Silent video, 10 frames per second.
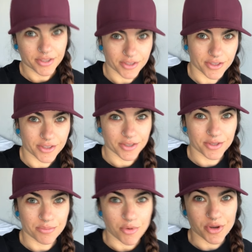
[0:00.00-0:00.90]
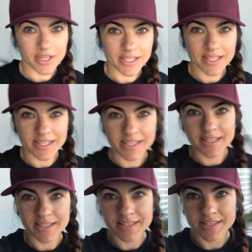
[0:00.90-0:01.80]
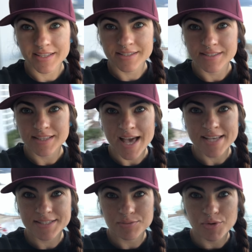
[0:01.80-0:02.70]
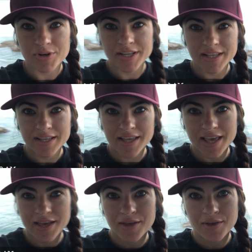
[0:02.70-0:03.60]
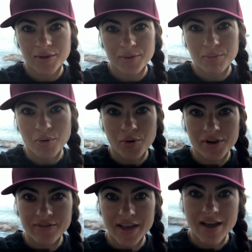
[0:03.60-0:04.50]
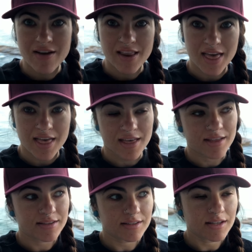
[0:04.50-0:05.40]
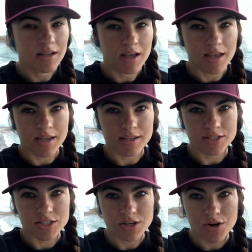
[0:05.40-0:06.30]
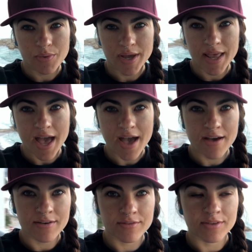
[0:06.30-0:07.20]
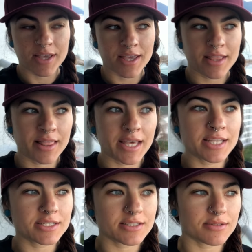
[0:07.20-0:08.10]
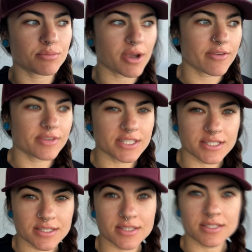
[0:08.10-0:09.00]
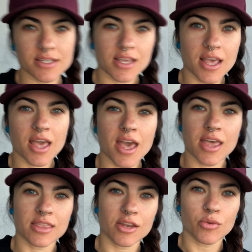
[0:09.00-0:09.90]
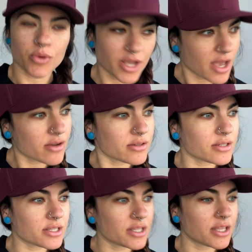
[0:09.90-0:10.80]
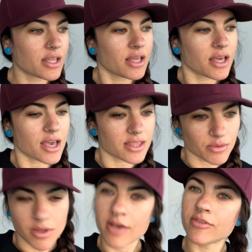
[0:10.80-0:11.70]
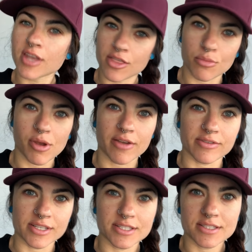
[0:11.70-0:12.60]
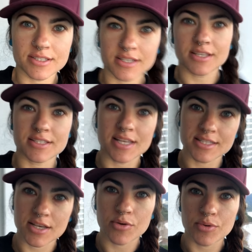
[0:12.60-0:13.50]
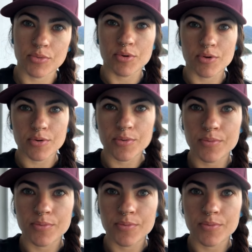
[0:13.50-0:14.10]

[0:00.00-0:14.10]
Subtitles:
Good morning. Last morning in Puerto Vallarta. And just on our way to have a light breakfast and then a workout. And then we'll have another breakfast because that's how we roll.